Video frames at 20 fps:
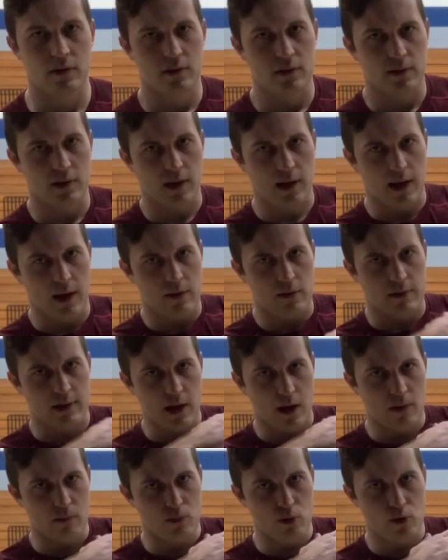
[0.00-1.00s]
okay,
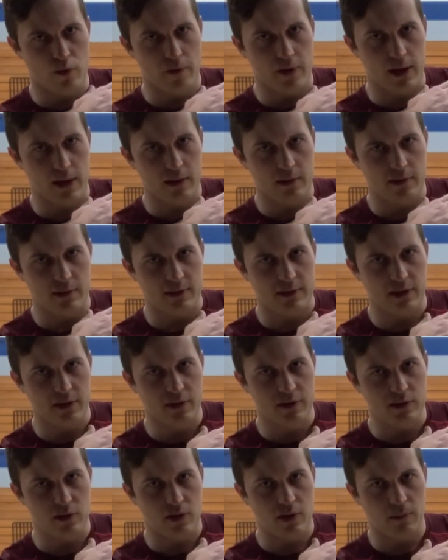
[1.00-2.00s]
without moving, still
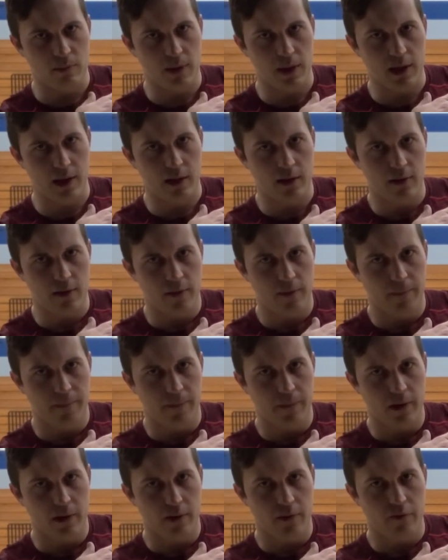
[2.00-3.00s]
as you can be,
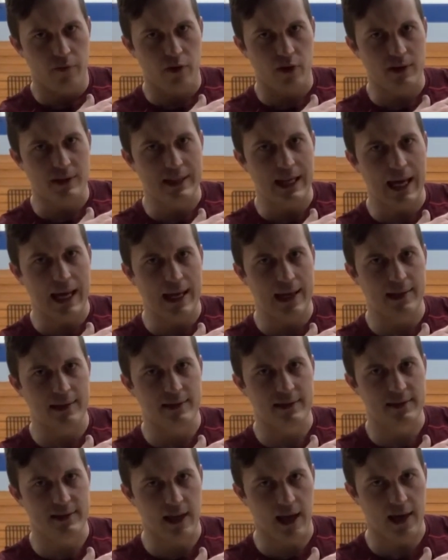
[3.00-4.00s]
for 10
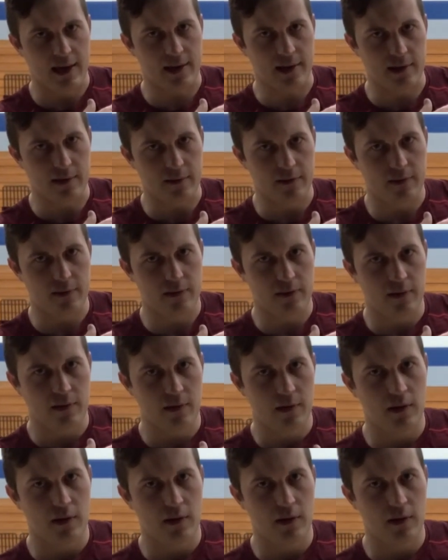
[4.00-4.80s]
seconds.